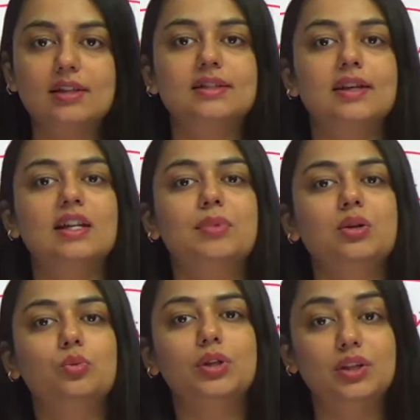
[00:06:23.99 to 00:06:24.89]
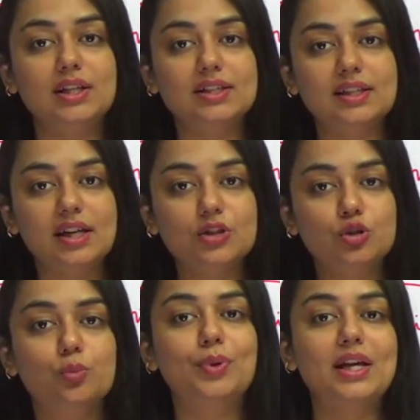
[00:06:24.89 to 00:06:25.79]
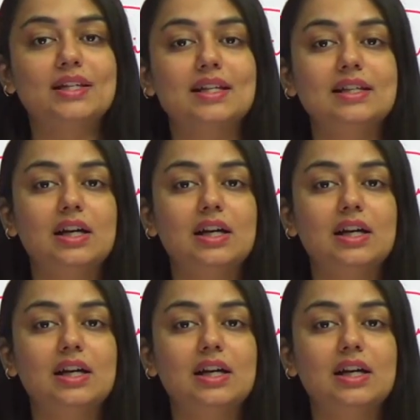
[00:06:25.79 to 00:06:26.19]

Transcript: statement with reasoning to present